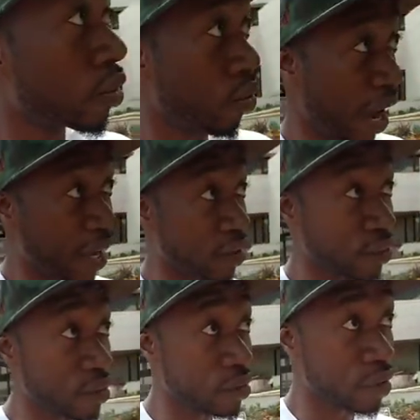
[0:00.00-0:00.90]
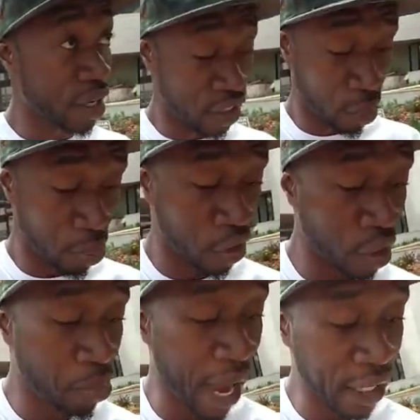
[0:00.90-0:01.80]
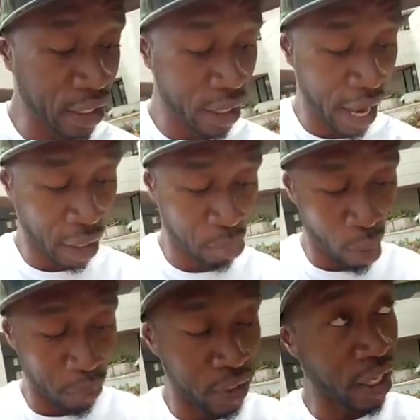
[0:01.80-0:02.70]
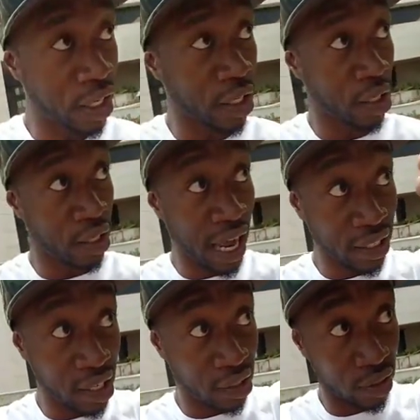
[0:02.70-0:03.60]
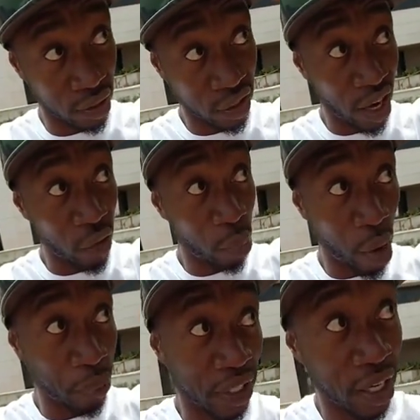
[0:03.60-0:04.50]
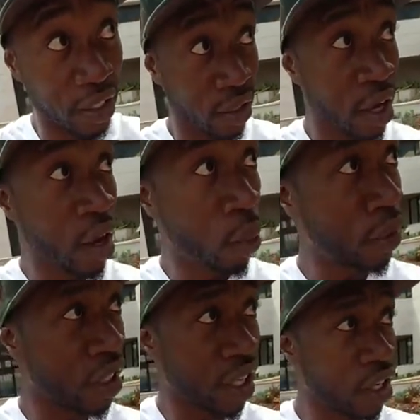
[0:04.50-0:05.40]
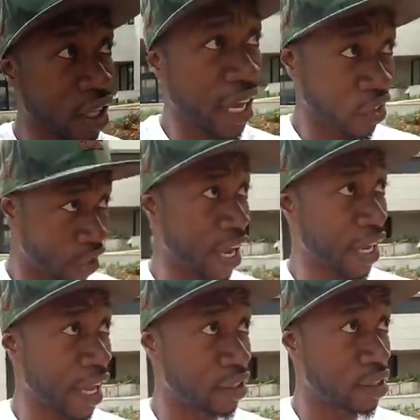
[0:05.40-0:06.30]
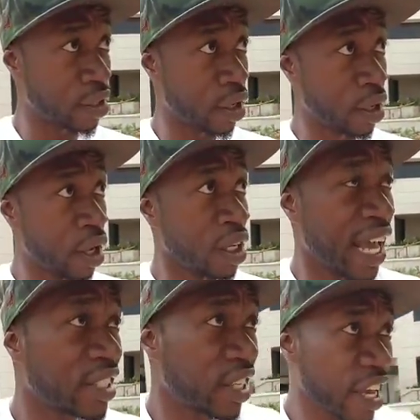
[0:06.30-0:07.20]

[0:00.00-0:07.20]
right, is to put your body at a perpendicular, like this. Several perpendiculars. What does that look like? A staircase. That's the